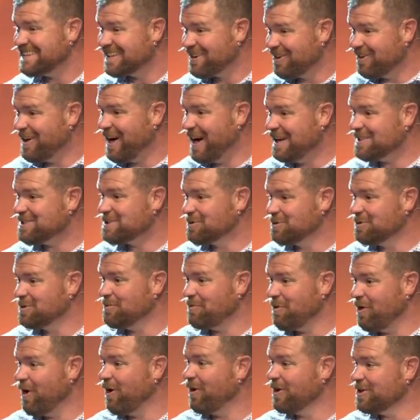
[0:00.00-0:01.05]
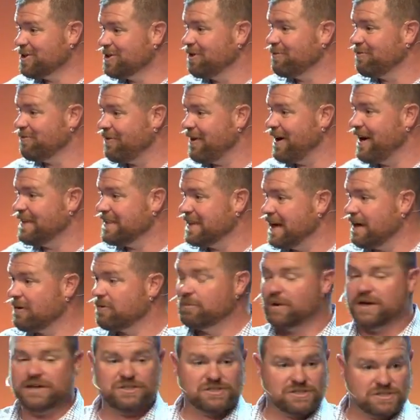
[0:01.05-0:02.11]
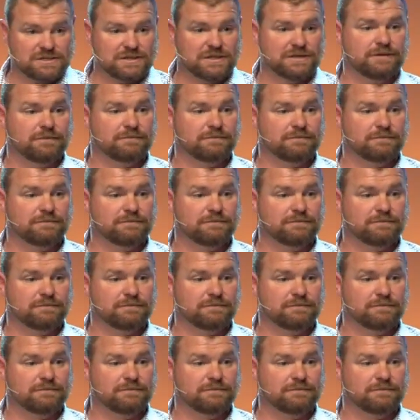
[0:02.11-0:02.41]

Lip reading: Go to high school tomorrow and you'll find that everybody's